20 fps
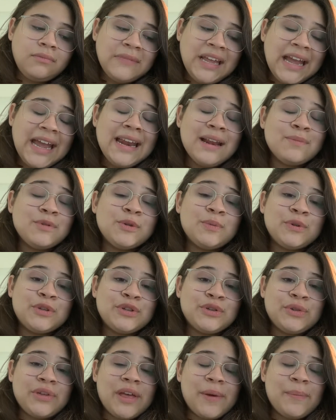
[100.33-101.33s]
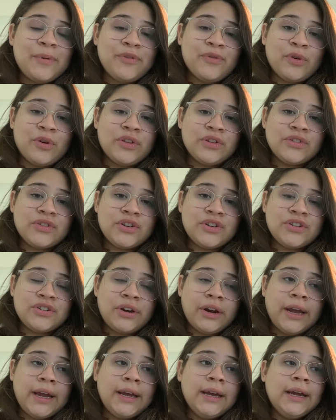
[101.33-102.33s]
I'm supposed to do that before the
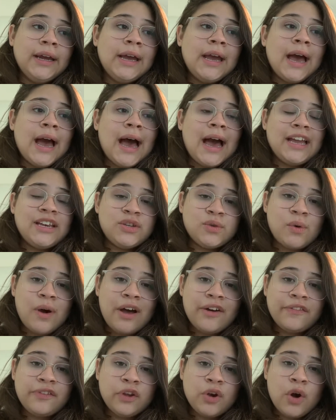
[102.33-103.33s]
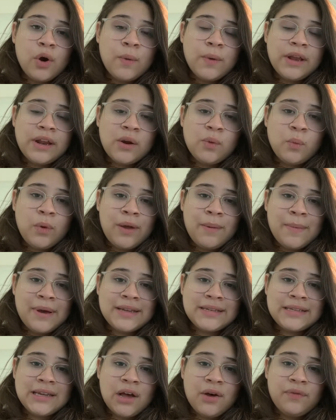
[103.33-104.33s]
surgery. I do have to go in and weigh
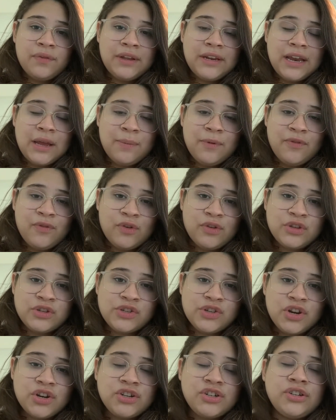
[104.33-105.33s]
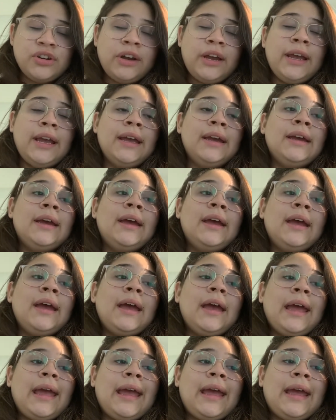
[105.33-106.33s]
myself the day before the surgery.
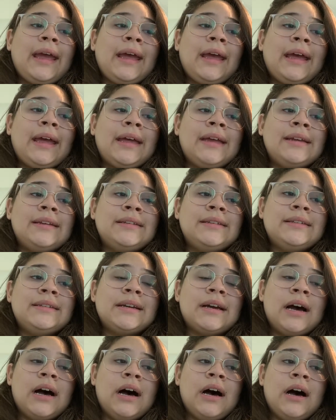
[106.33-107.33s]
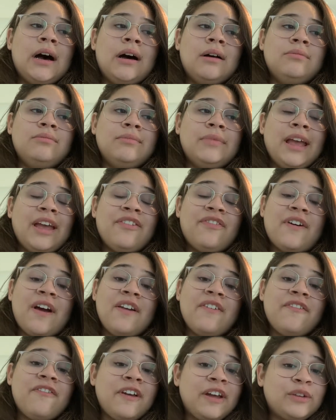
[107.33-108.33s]
And if
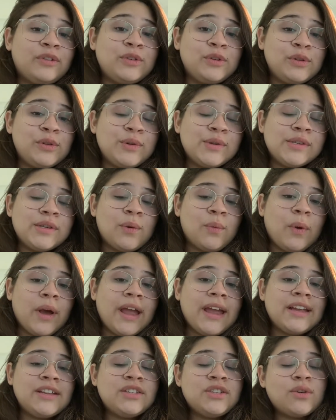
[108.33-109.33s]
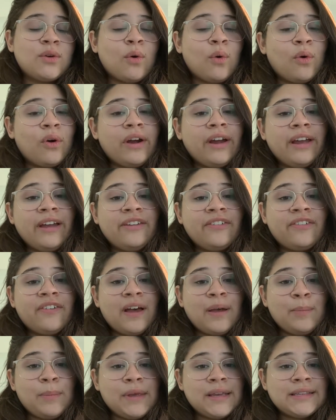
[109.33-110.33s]
I fail to lose the weight, or if
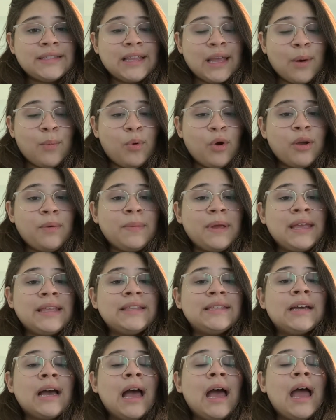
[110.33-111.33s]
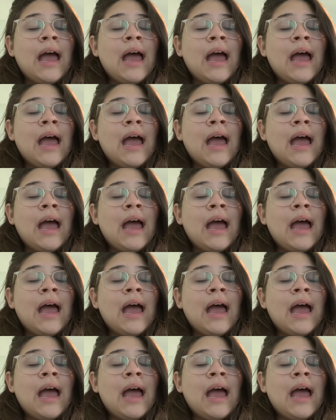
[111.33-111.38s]
I miss the appointment,